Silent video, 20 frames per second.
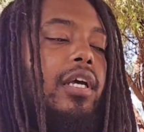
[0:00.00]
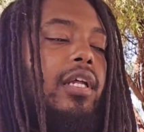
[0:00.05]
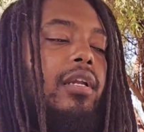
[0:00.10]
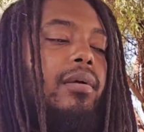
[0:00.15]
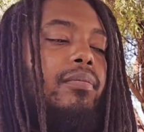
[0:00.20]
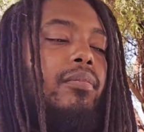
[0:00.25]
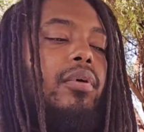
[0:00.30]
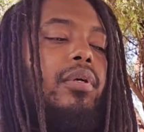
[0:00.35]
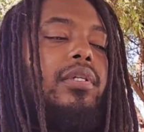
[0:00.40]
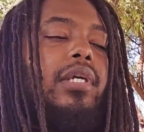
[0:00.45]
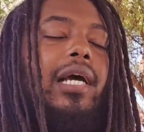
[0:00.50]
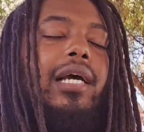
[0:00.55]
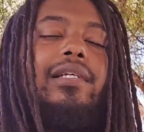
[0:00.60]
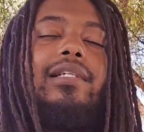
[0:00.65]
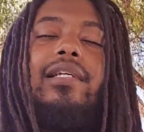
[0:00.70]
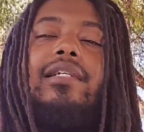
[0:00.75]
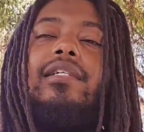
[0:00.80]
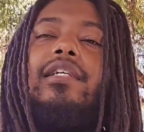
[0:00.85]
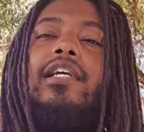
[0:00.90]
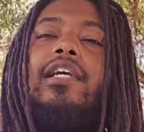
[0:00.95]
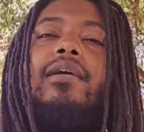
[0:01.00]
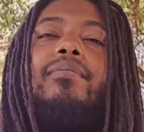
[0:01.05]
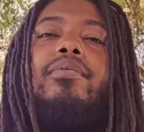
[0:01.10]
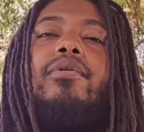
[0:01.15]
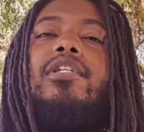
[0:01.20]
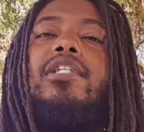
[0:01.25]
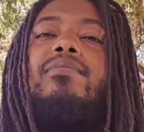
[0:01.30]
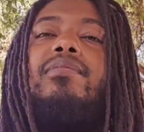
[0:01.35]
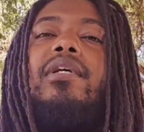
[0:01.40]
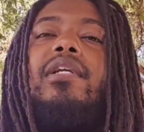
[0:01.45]
The Most High says it ain't
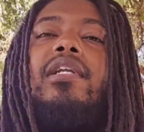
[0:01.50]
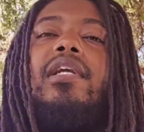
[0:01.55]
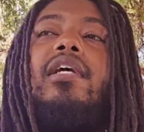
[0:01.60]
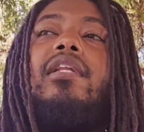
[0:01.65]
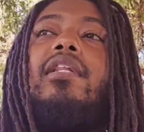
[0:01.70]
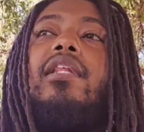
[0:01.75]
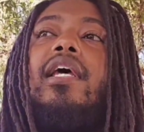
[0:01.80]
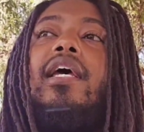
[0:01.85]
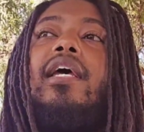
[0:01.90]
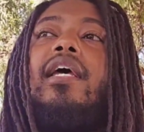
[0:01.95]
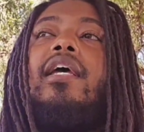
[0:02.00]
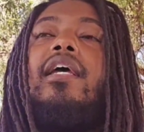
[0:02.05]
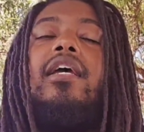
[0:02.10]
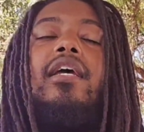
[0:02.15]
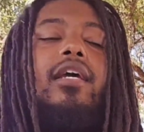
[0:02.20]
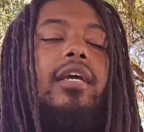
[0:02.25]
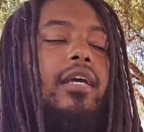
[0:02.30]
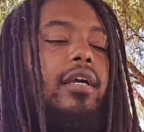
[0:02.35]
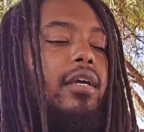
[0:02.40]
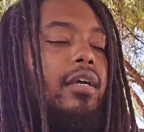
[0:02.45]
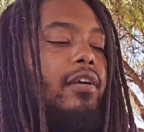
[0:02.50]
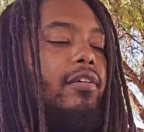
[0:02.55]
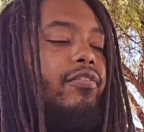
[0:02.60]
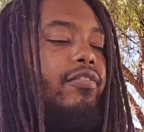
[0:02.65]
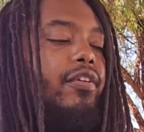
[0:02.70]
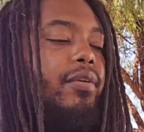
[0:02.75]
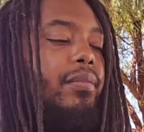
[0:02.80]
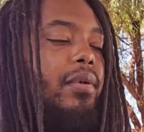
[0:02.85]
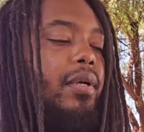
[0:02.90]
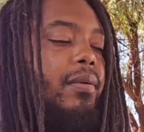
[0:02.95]
supposed to be none of that. You
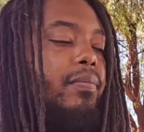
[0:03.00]
feel me?